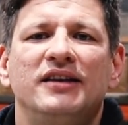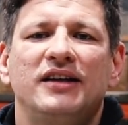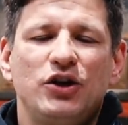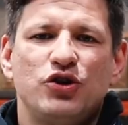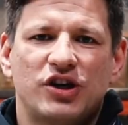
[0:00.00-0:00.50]

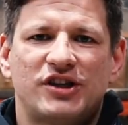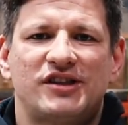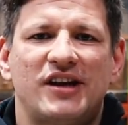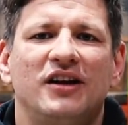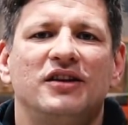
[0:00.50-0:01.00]
then you
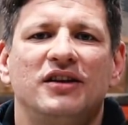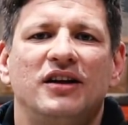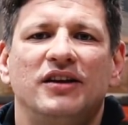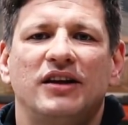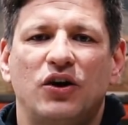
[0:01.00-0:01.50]
just sell
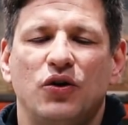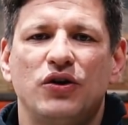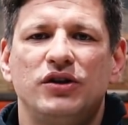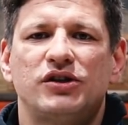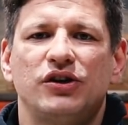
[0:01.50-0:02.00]
the
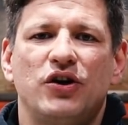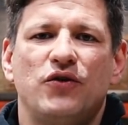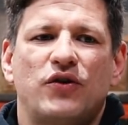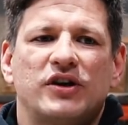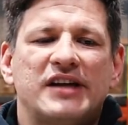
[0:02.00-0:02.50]
coins. You know,
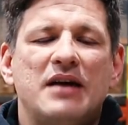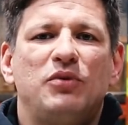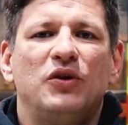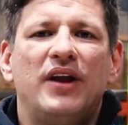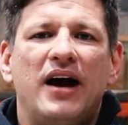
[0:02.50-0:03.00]
for
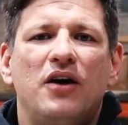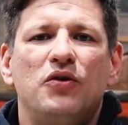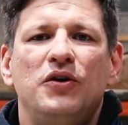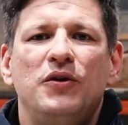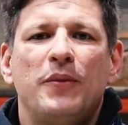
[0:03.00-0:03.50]
example, now